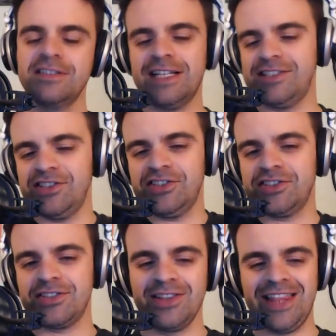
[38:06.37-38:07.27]
That's
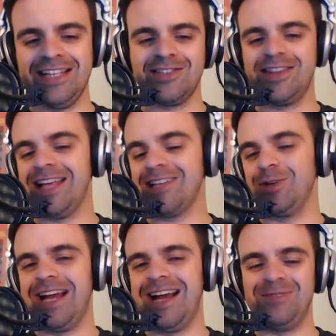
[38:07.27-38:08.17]
what
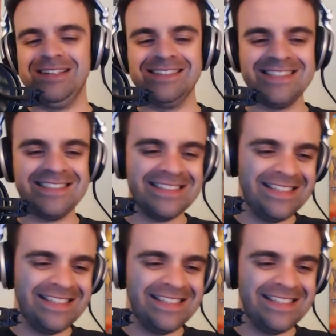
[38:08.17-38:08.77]
happens.